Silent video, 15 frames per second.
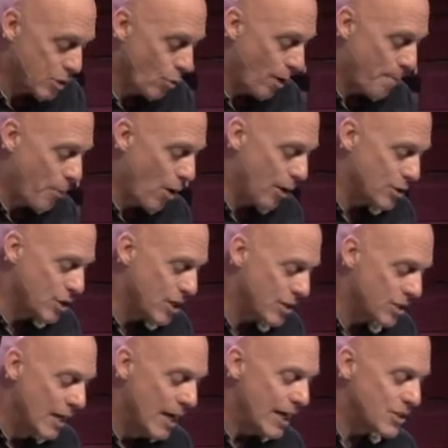to what Paul
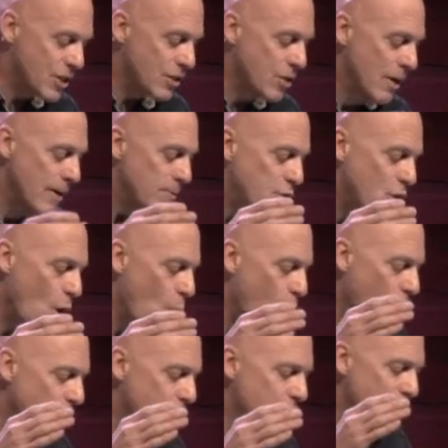says. He says, so
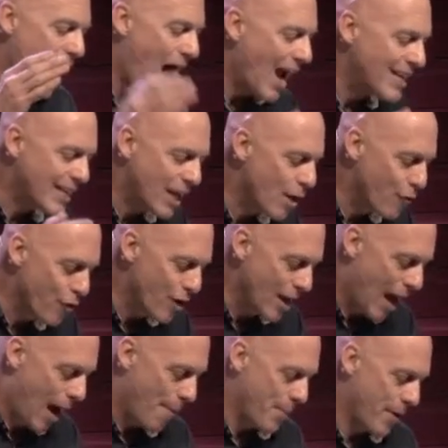we're not giving
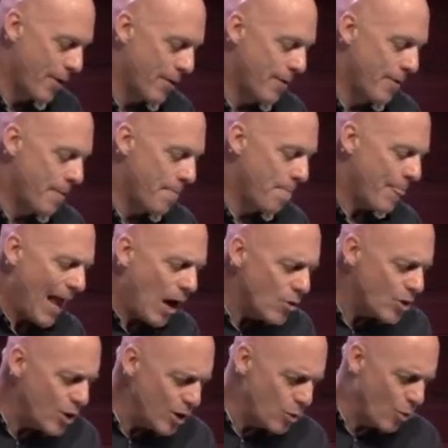up. How
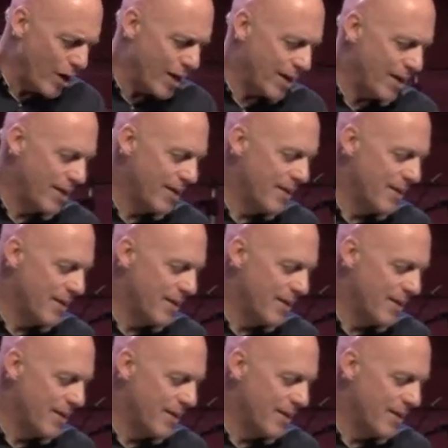could we?